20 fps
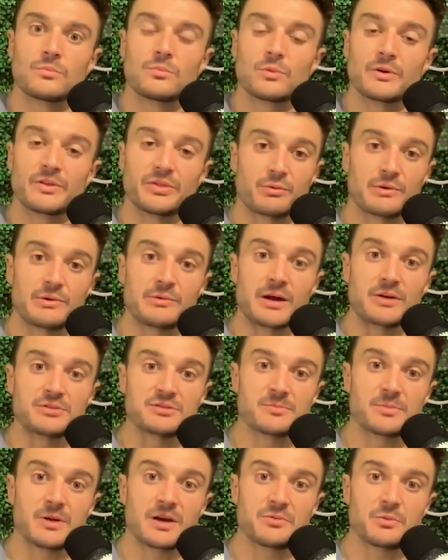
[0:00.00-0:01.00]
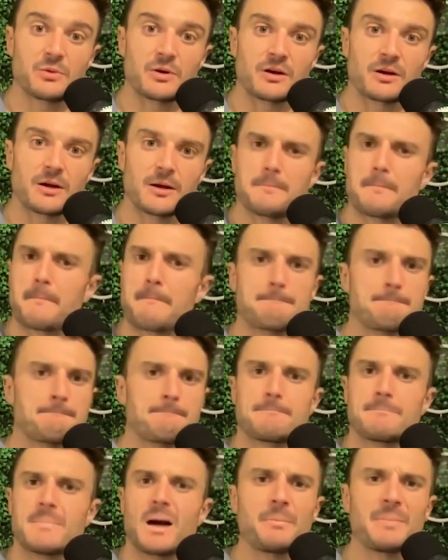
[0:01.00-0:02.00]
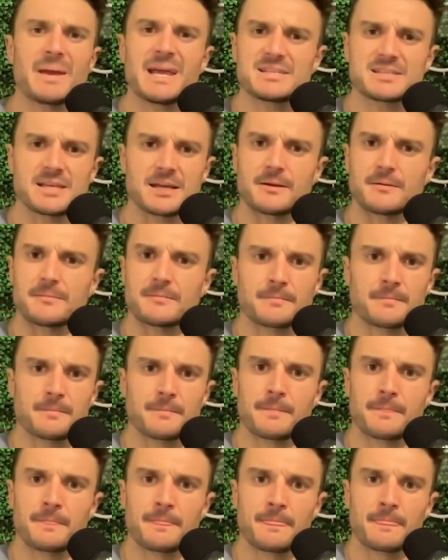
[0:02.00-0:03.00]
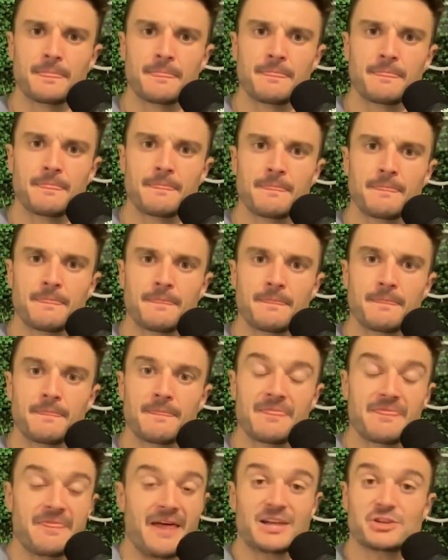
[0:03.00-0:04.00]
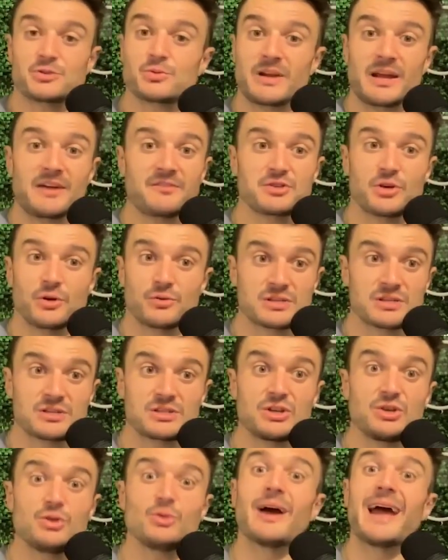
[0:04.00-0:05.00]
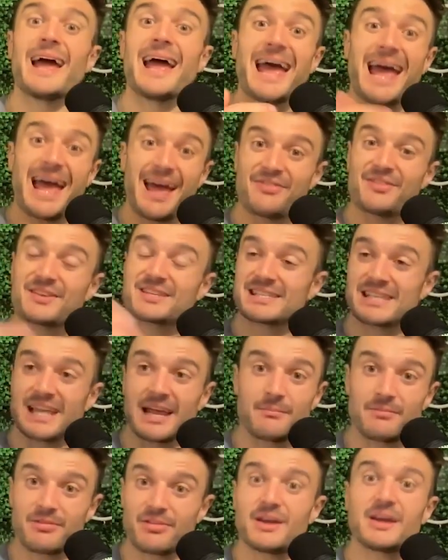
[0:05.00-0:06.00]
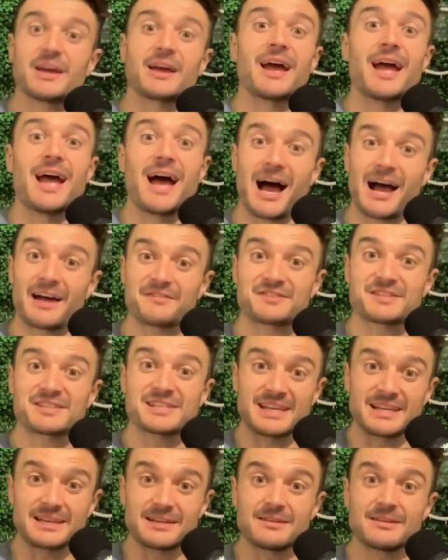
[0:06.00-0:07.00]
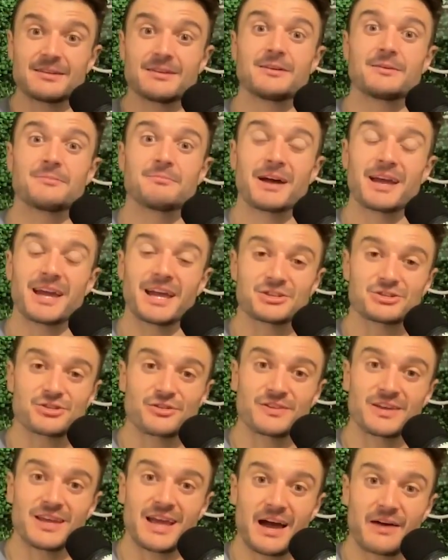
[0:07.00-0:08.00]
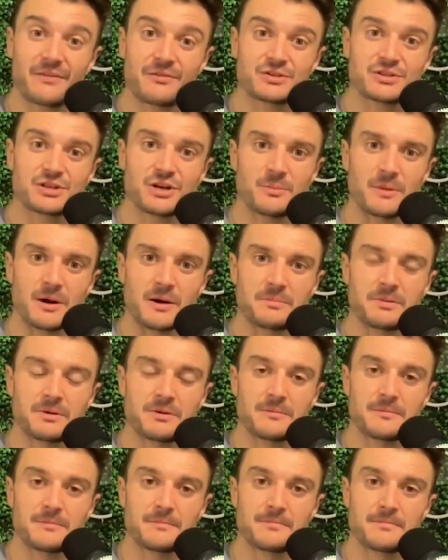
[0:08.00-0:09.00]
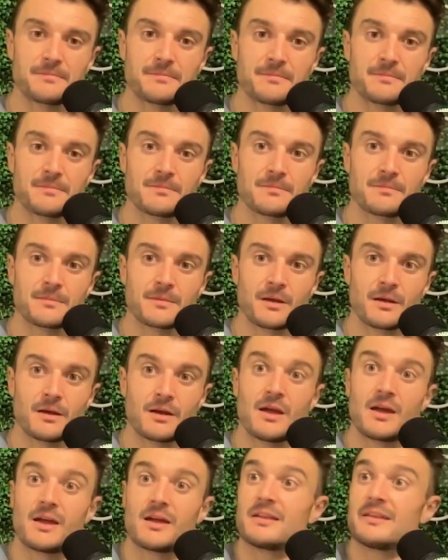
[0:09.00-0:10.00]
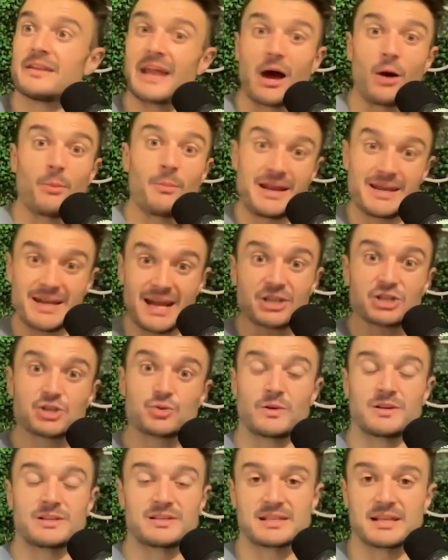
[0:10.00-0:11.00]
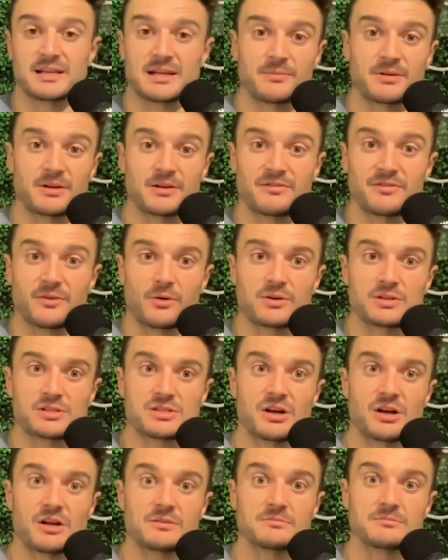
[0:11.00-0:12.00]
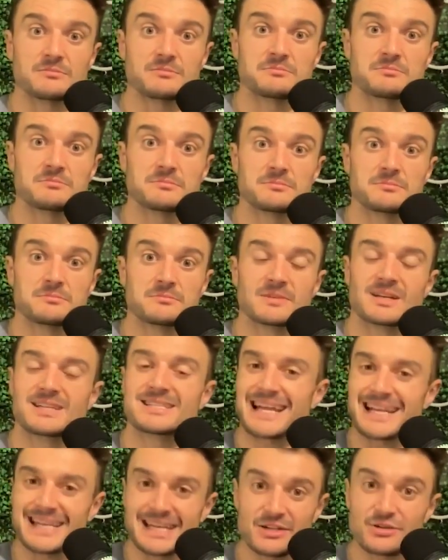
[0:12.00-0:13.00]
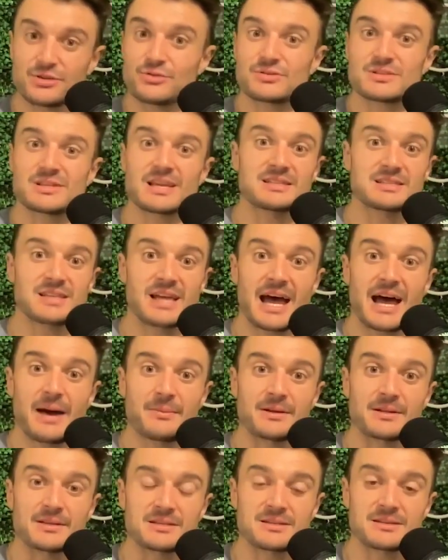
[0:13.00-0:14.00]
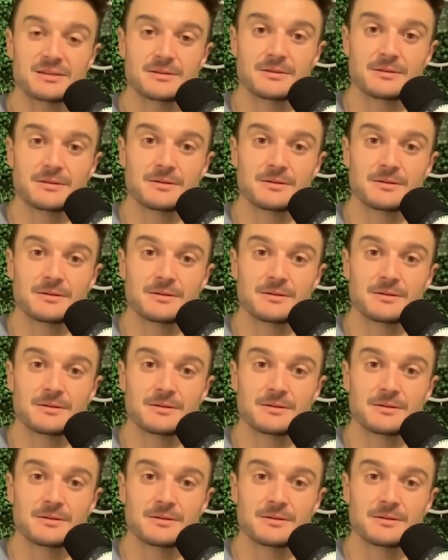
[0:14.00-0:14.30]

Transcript: with 3 rounds of breath work. Amazing. That's what I've chosen to do. And the same thing, I've seen my HRV average come up. Now my next ones that I'm going to focus on, because I need new sense of habits,